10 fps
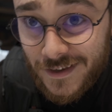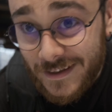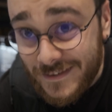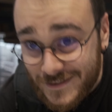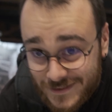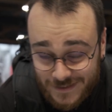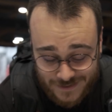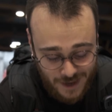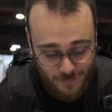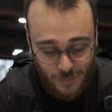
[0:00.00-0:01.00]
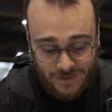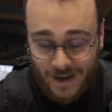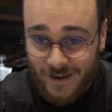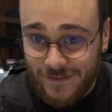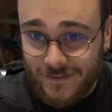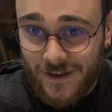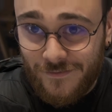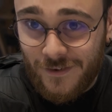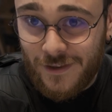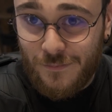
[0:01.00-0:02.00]
it's the same, but I
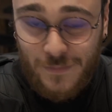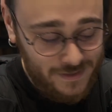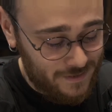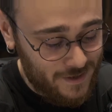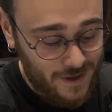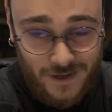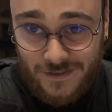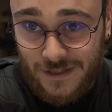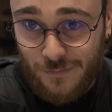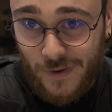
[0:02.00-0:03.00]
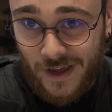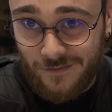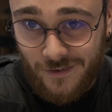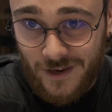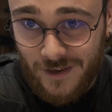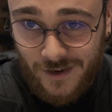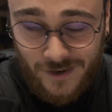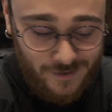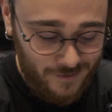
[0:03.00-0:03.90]
definitely miss the D-pad right here.